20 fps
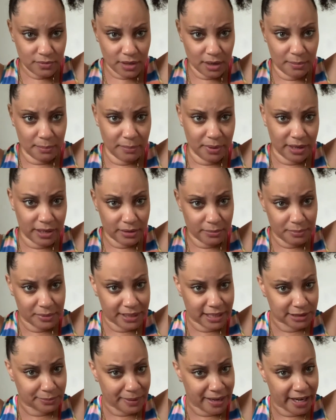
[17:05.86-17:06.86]
but
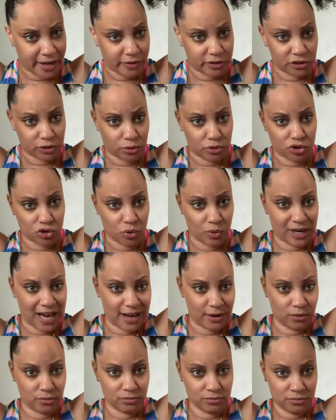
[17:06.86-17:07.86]
because my hair is so short, I
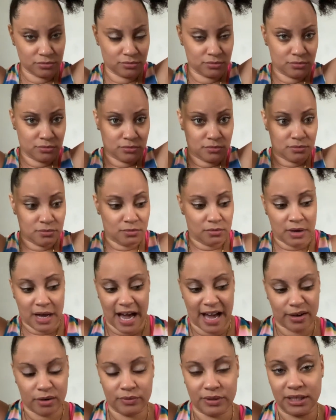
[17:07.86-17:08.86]
don't
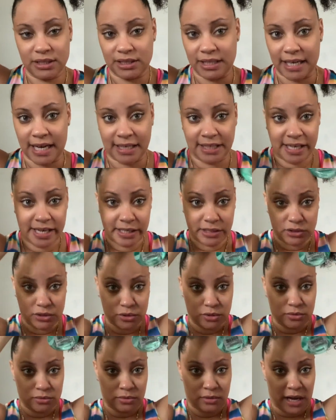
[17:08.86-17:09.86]
really think I needed
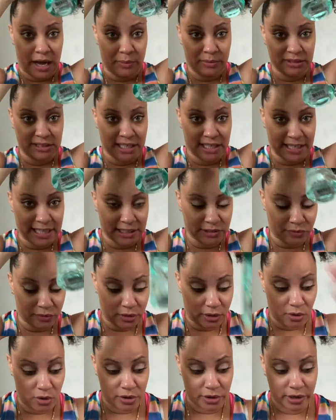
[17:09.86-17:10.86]
to. I would say that's for
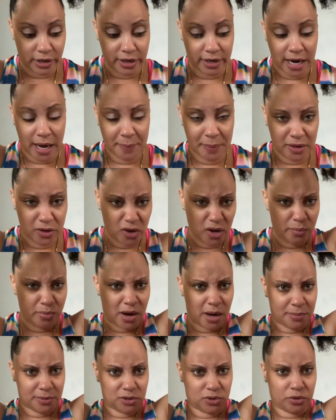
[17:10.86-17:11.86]
longer hair. I mean, you could
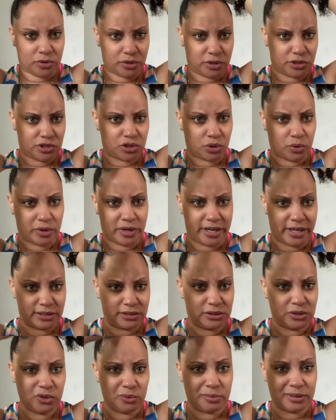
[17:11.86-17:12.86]
probably do it on short hair
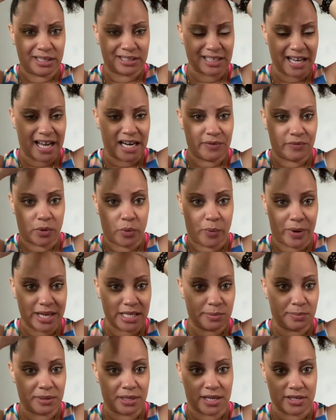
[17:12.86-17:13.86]
too, but it's kind of a
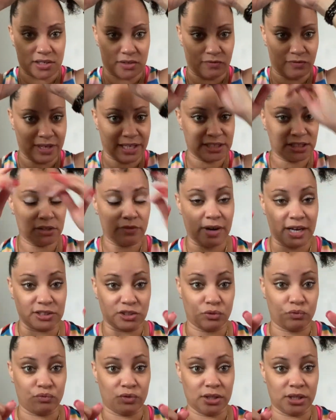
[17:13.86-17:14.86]
waste because the flexi rods
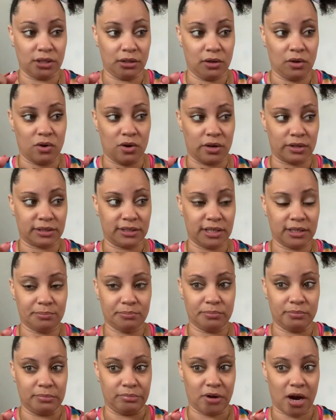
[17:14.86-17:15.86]
are really long. They're
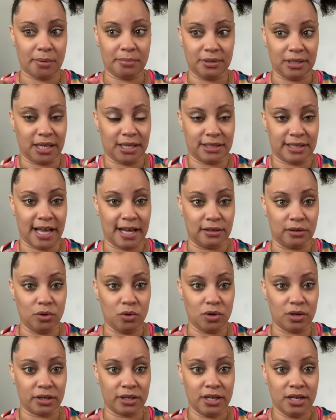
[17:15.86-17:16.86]
probably like that
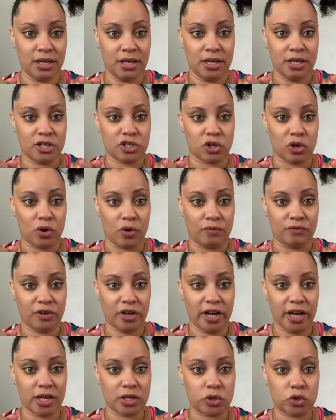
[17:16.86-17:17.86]
long. So if your
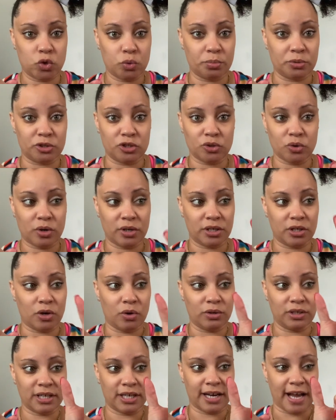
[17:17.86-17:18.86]
hair is super short, you're
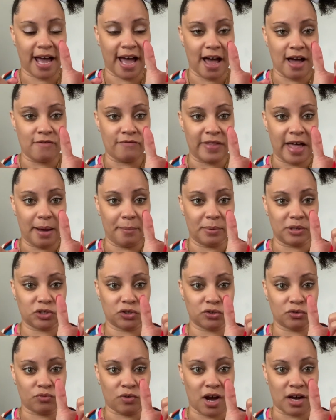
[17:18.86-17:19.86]
only gonna have that much of
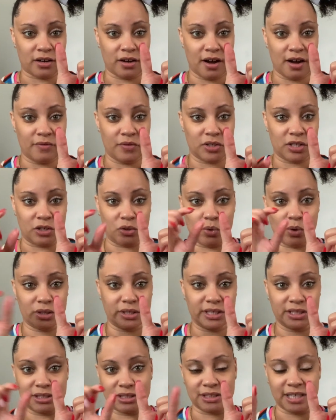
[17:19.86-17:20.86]
the rod covered and all of
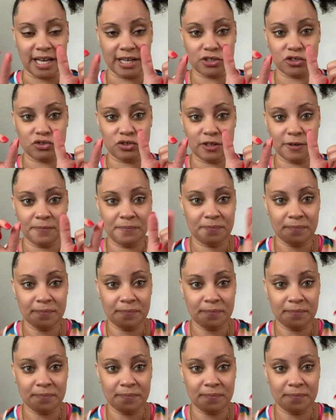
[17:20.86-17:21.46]
this is extra.